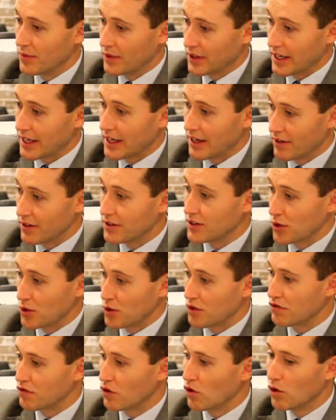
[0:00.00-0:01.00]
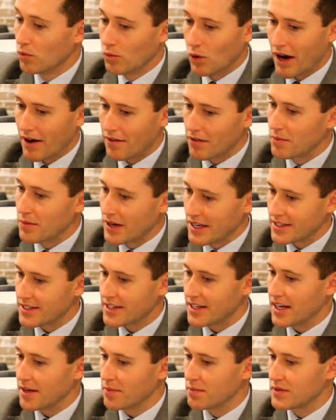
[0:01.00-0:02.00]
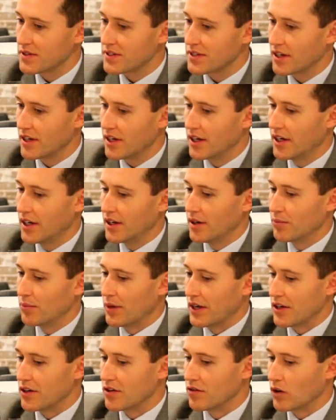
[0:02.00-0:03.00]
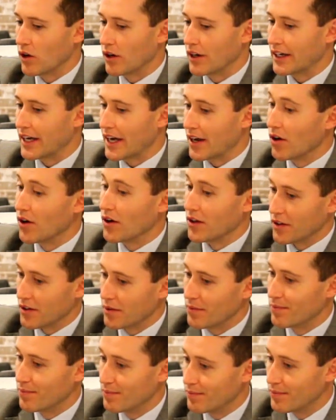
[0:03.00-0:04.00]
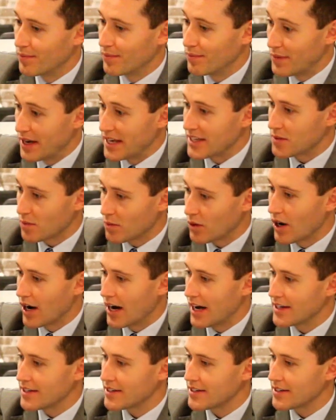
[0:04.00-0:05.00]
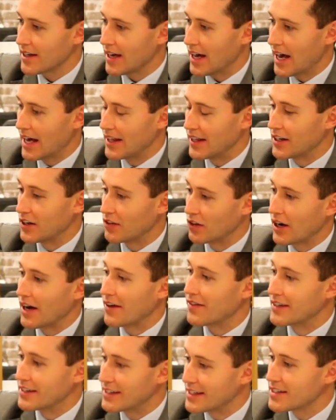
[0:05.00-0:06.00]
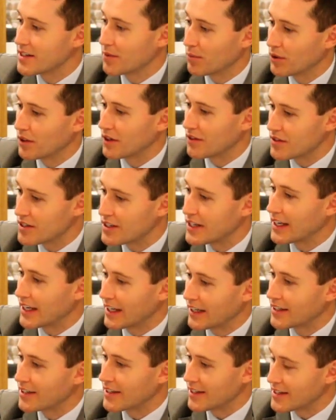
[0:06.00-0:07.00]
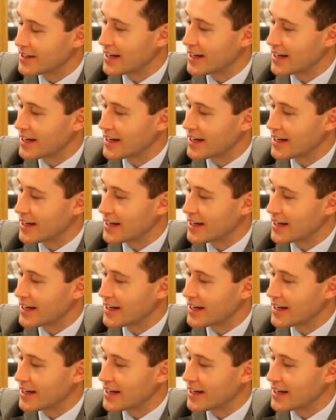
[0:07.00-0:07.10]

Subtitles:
do the form or have the best tips, but you've got to get on at the best price, and then you've got to have the discipline of sticking to the